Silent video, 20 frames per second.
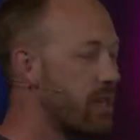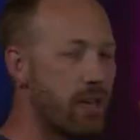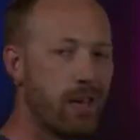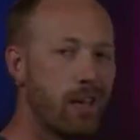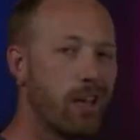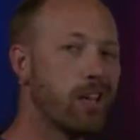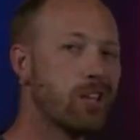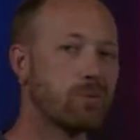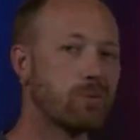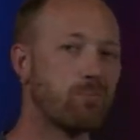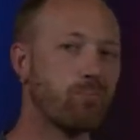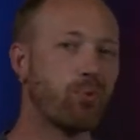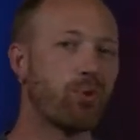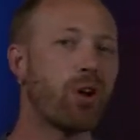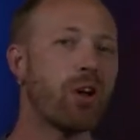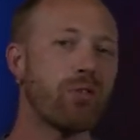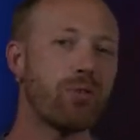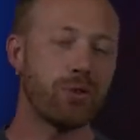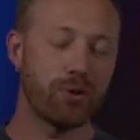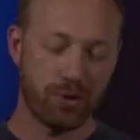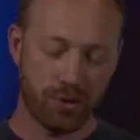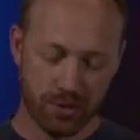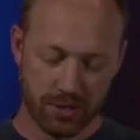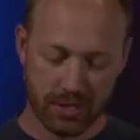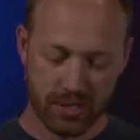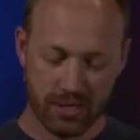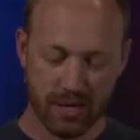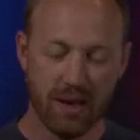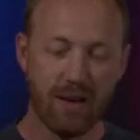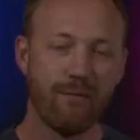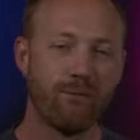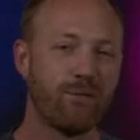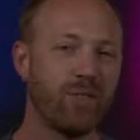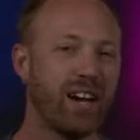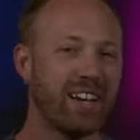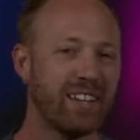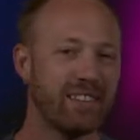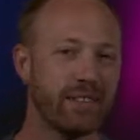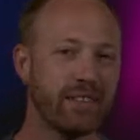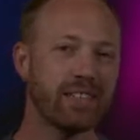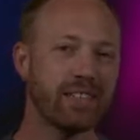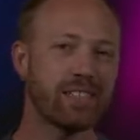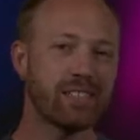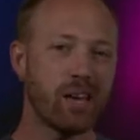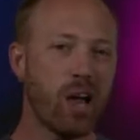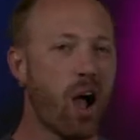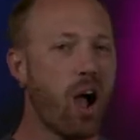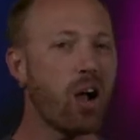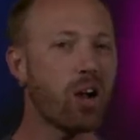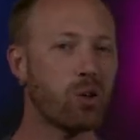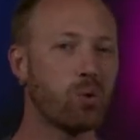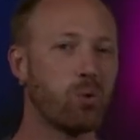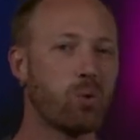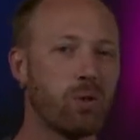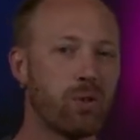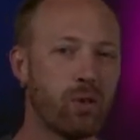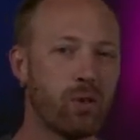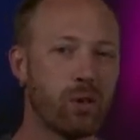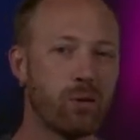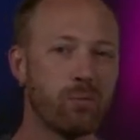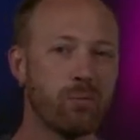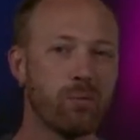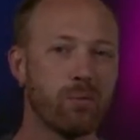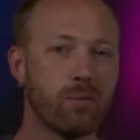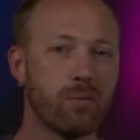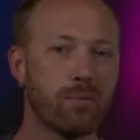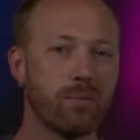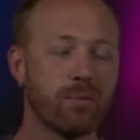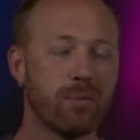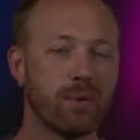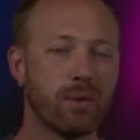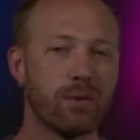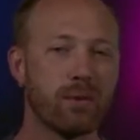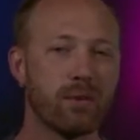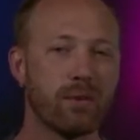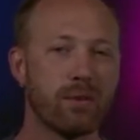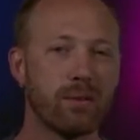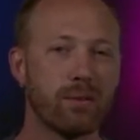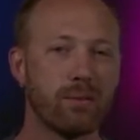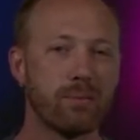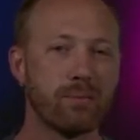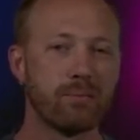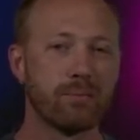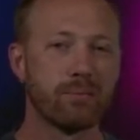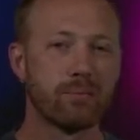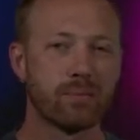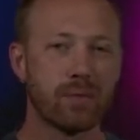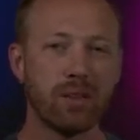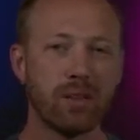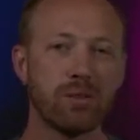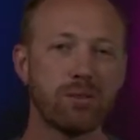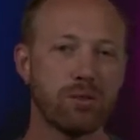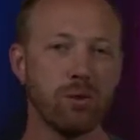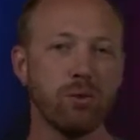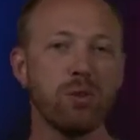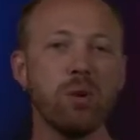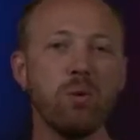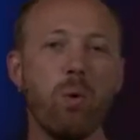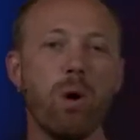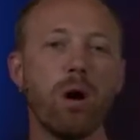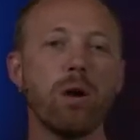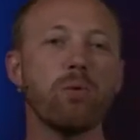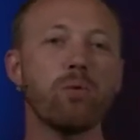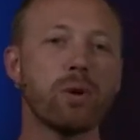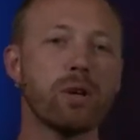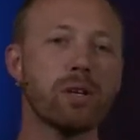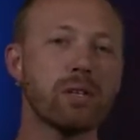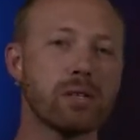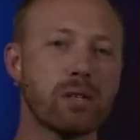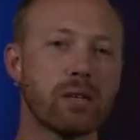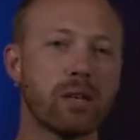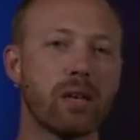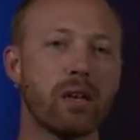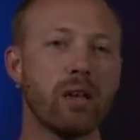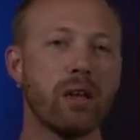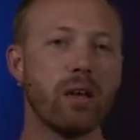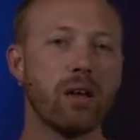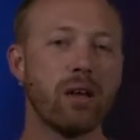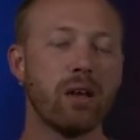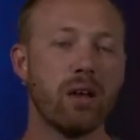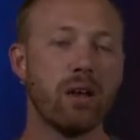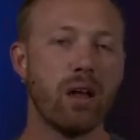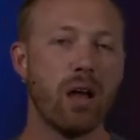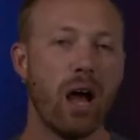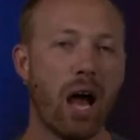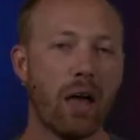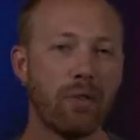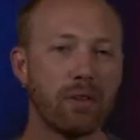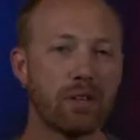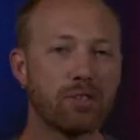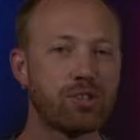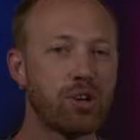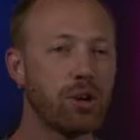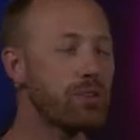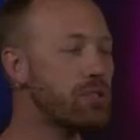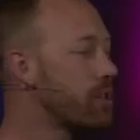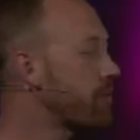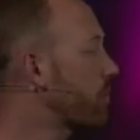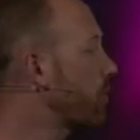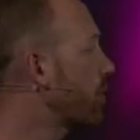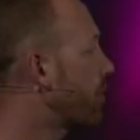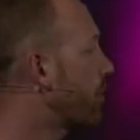his brothers finally talked with him. Now, there's only one reason I think Joseph could